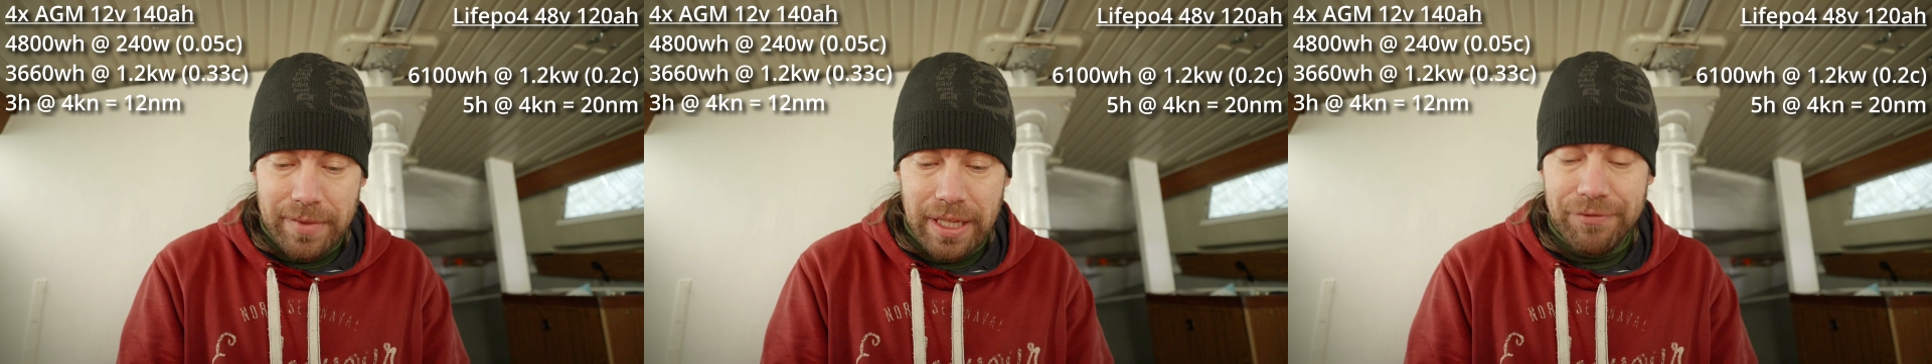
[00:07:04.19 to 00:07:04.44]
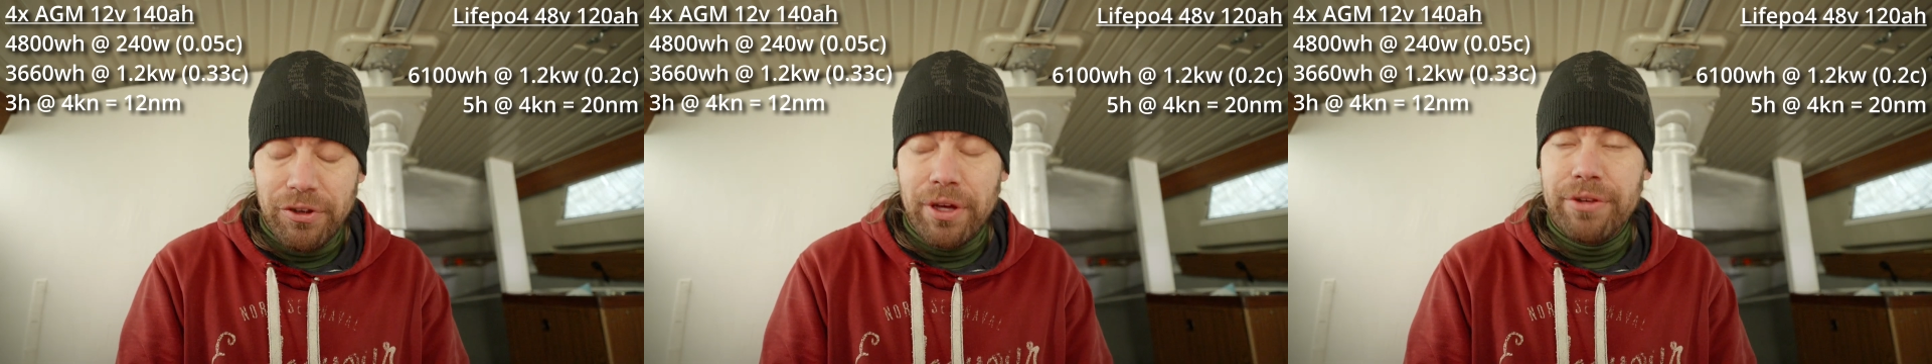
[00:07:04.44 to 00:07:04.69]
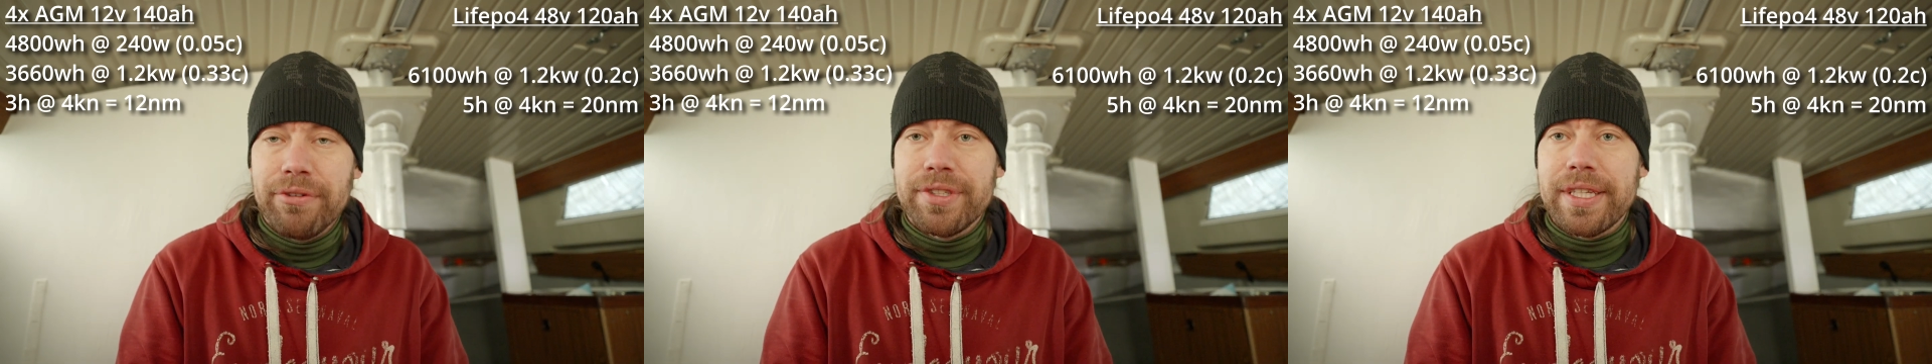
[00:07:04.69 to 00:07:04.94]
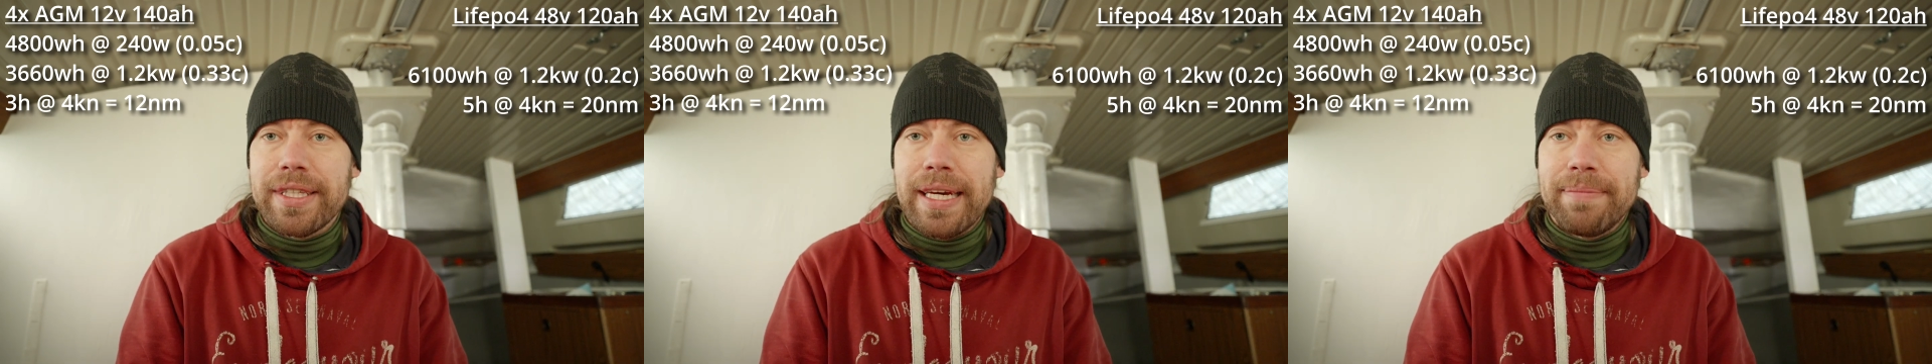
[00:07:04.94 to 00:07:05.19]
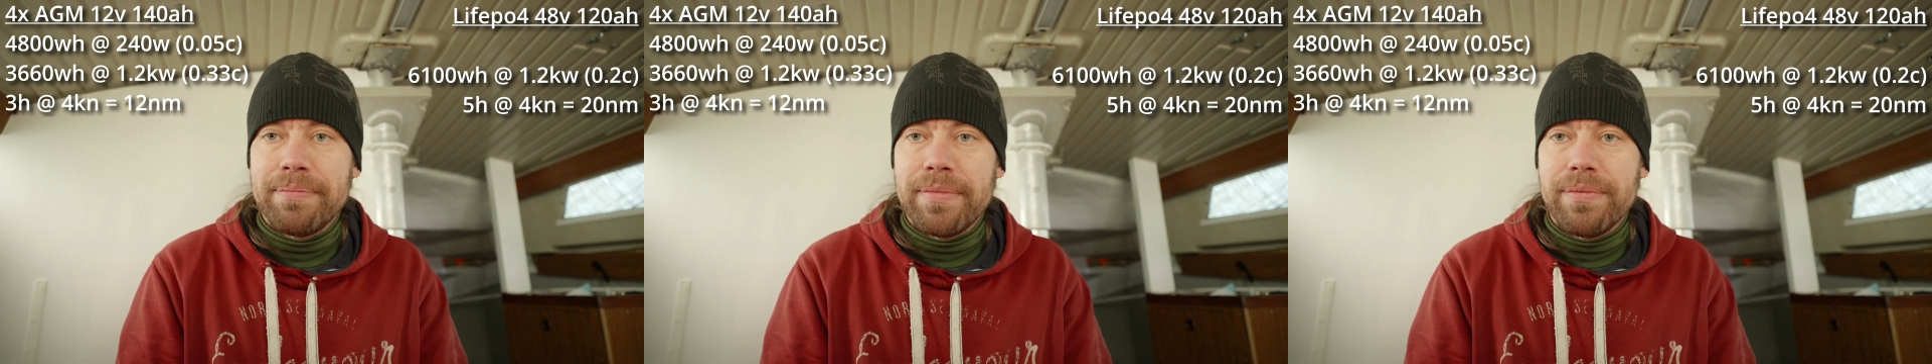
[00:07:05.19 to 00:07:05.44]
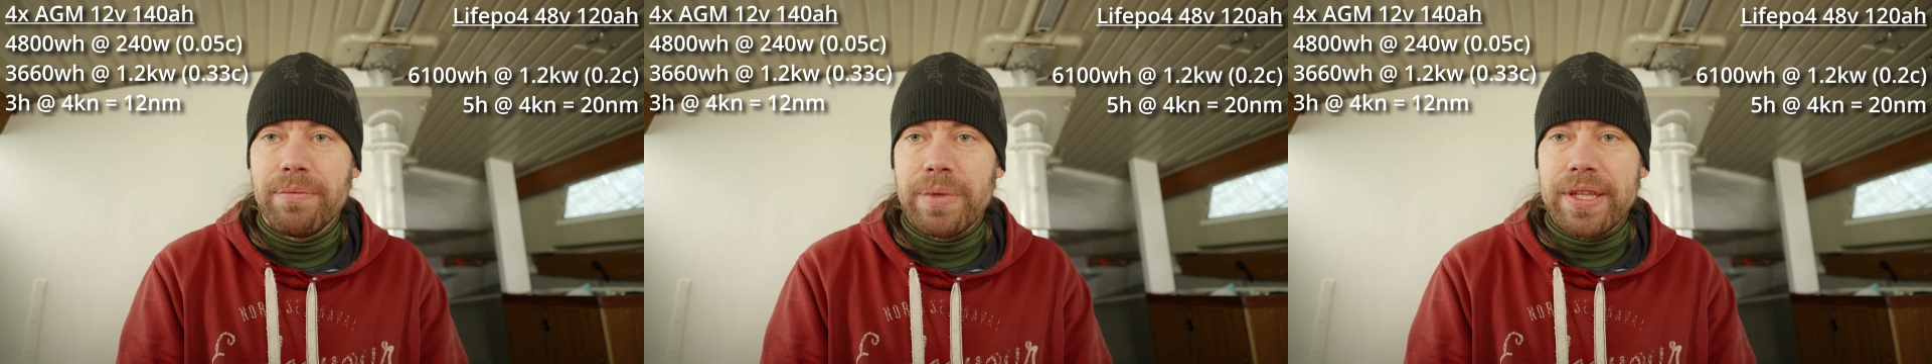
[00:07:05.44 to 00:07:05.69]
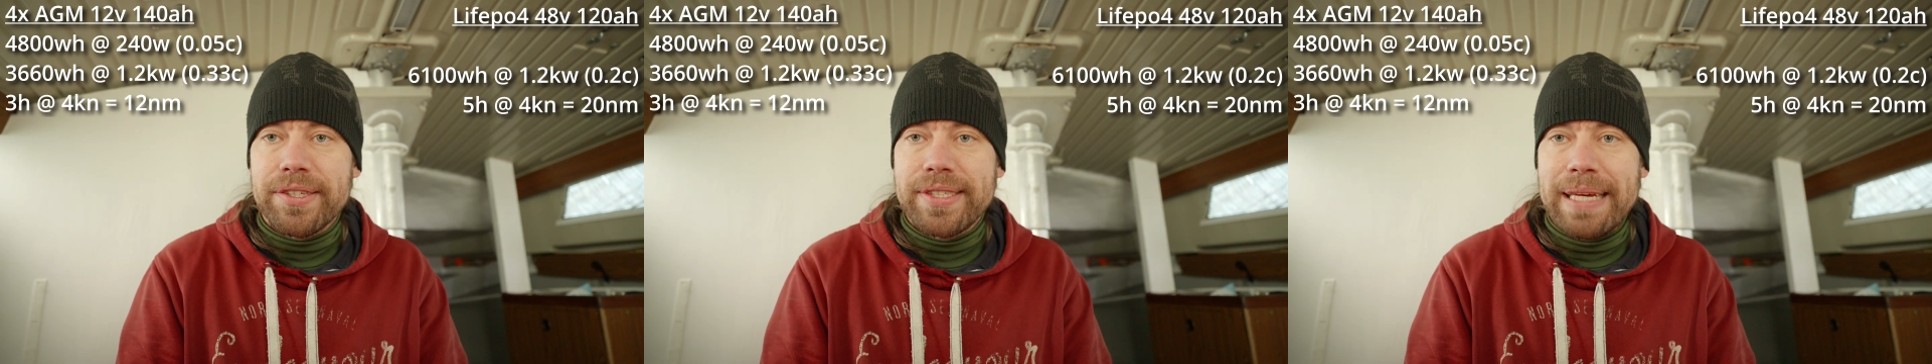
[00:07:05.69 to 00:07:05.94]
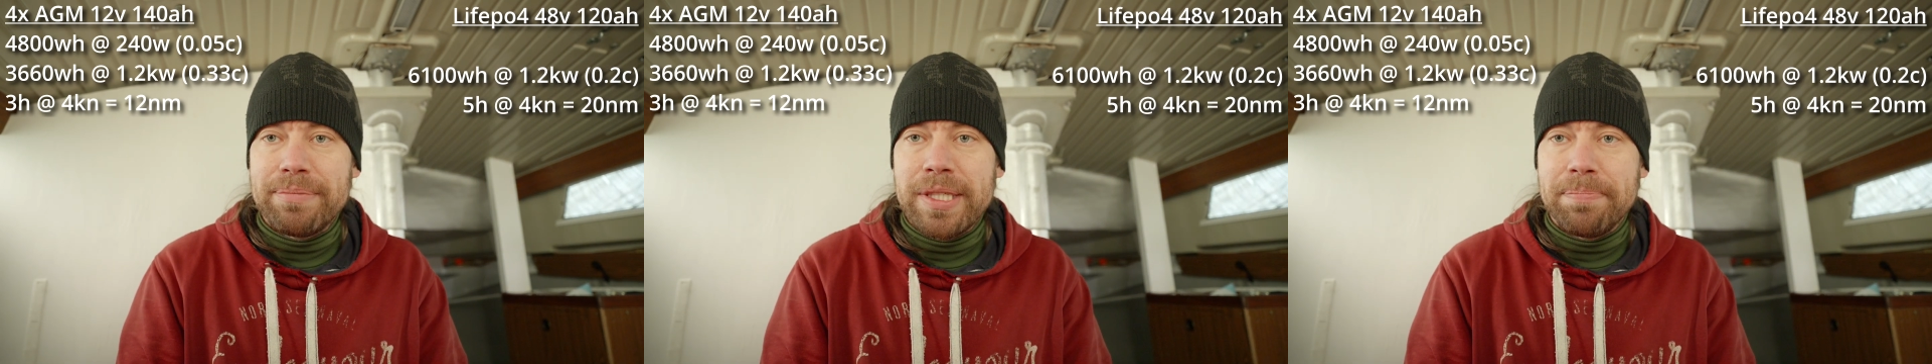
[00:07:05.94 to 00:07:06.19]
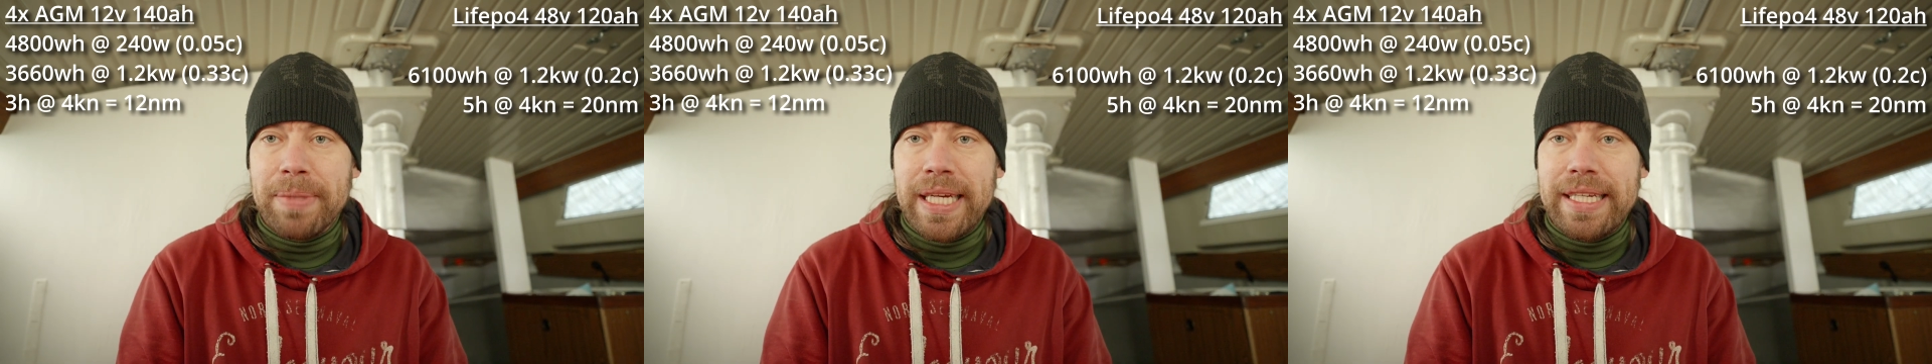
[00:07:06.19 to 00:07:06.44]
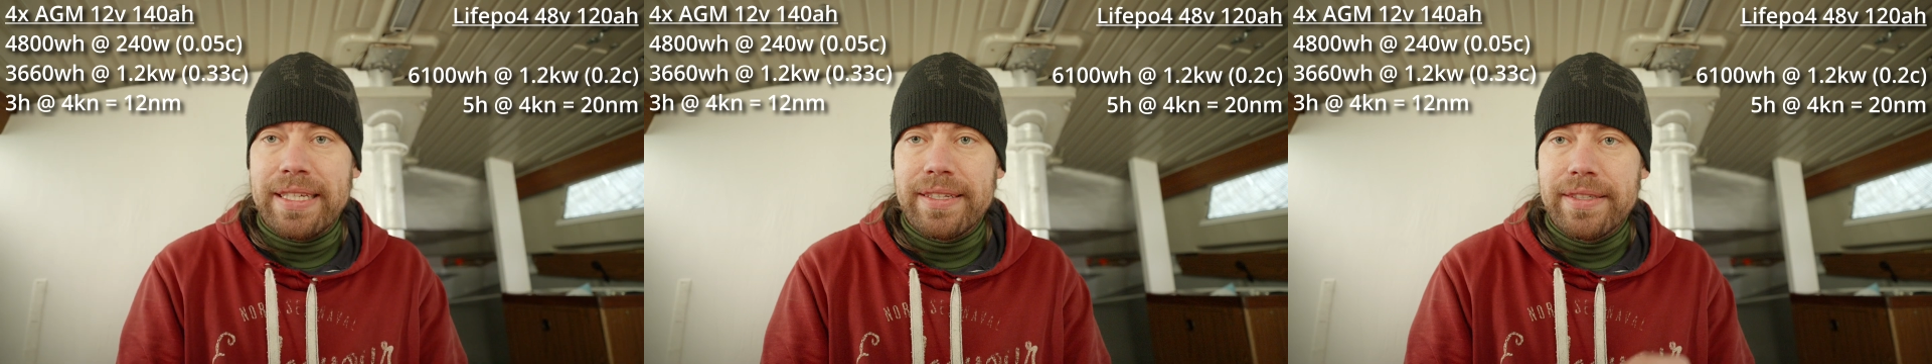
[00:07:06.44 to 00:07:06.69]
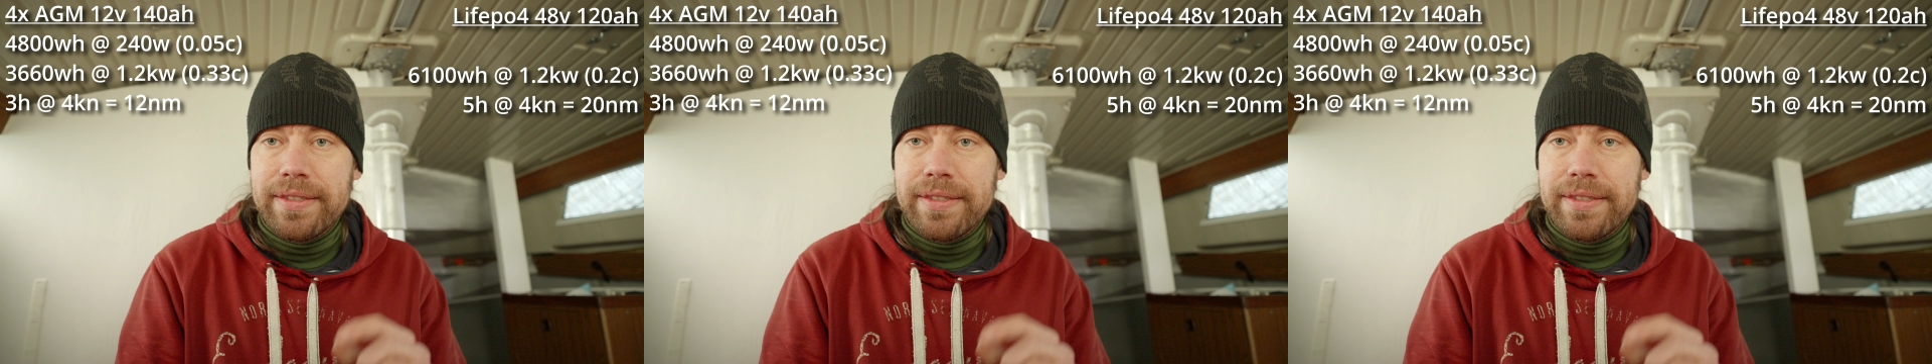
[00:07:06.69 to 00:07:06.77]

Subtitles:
if you're using them with the same speed,